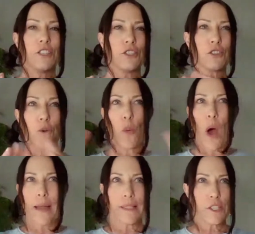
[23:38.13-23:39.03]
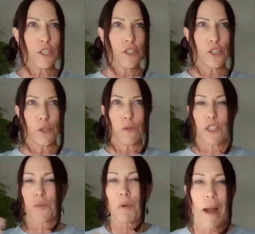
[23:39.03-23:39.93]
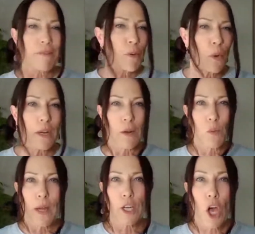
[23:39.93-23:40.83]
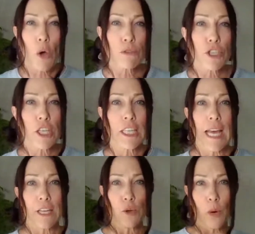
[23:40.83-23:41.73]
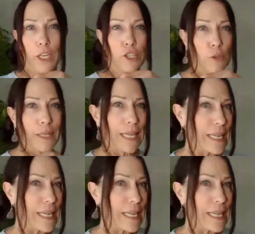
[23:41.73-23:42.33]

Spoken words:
Do you want to do just private one-on-one coaching and you want to do it